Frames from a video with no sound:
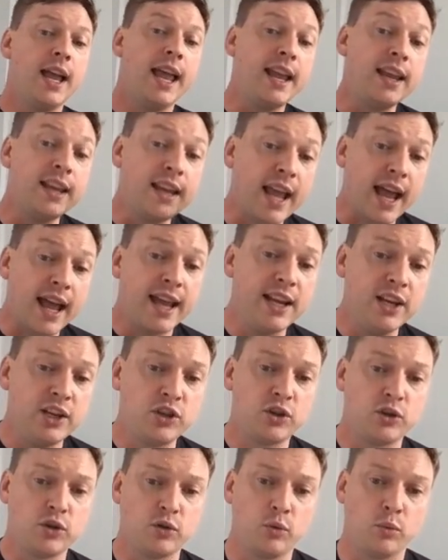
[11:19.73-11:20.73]

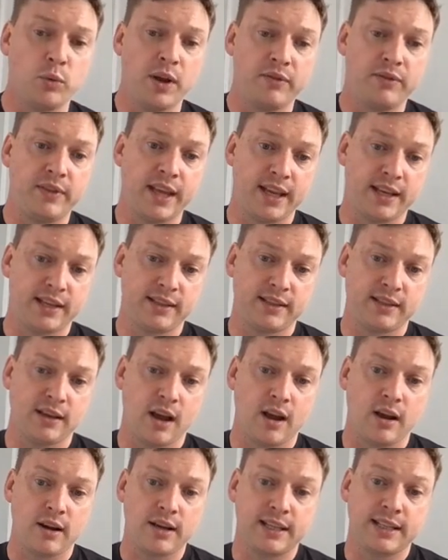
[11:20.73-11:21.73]
Engage with this
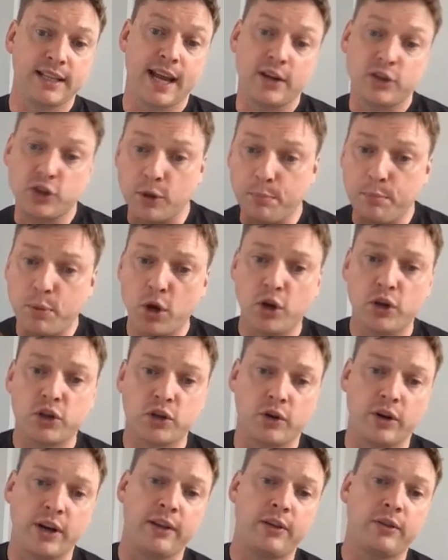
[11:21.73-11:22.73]
architecture,
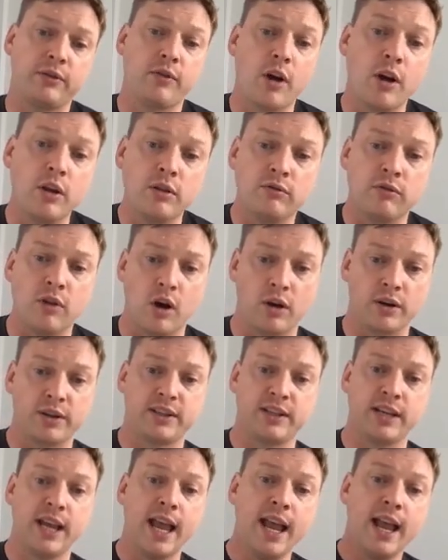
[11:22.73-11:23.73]
push on it, throw the
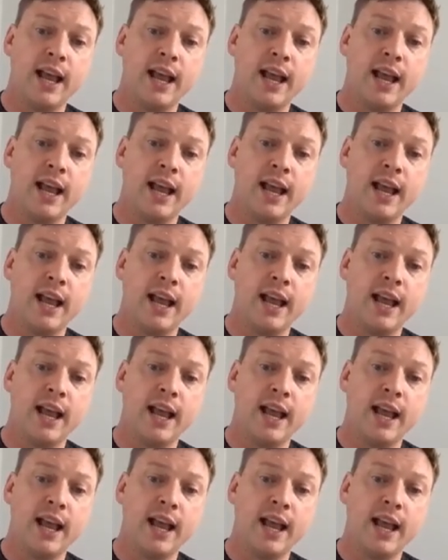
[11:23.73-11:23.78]
rocks.